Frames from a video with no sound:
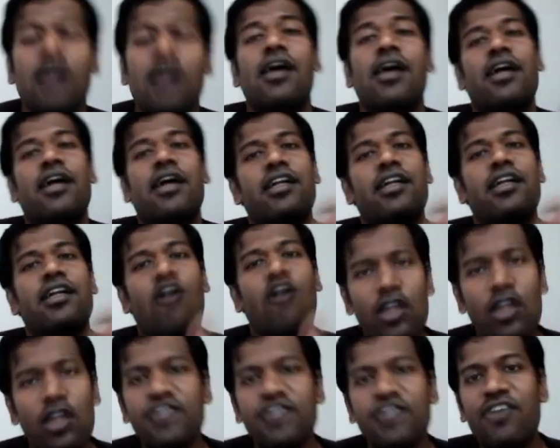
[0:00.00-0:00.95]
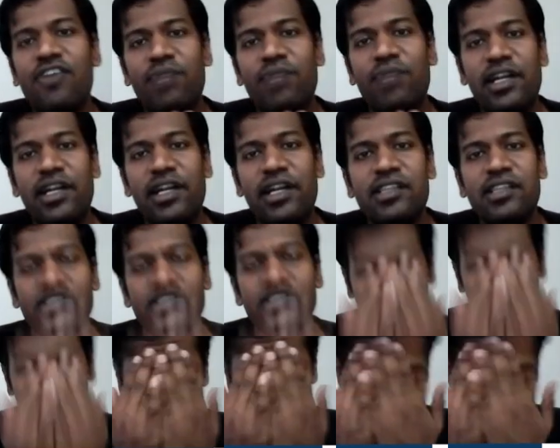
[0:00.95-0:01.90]
Right? And also we have built an
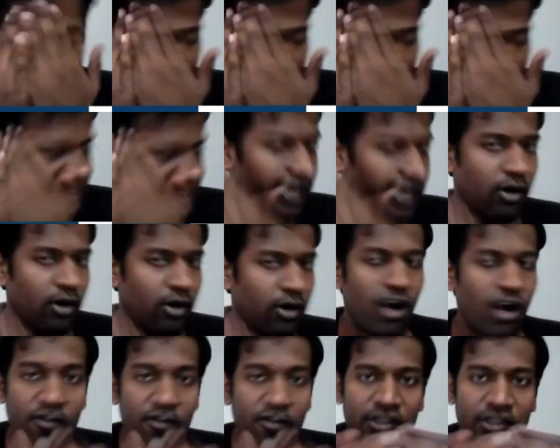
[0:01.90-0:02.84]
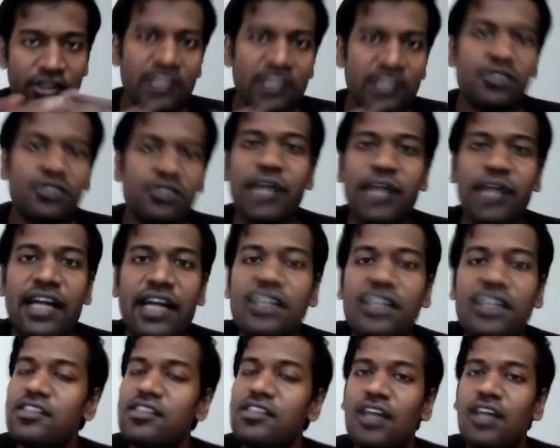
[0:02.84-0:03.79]
engine where you can get a lot of questions to
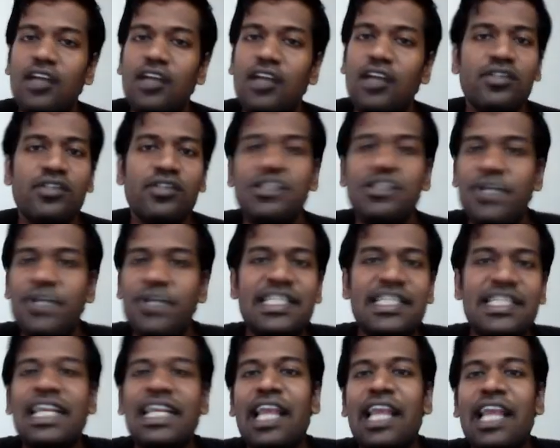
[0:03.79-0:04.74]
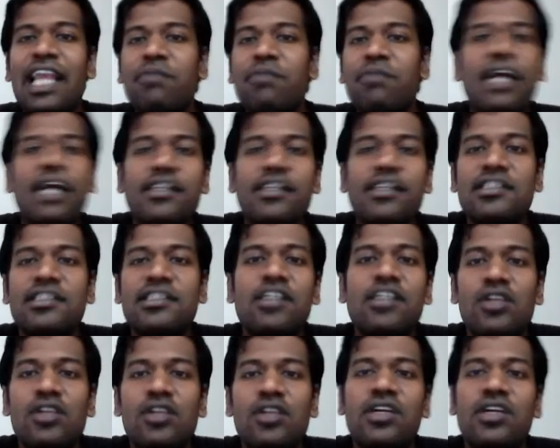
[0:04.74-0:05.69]
practice. So it's basically like practicing
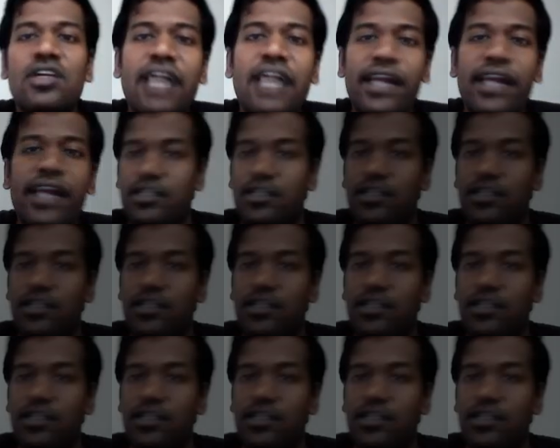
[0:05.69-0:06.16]
till you are tired.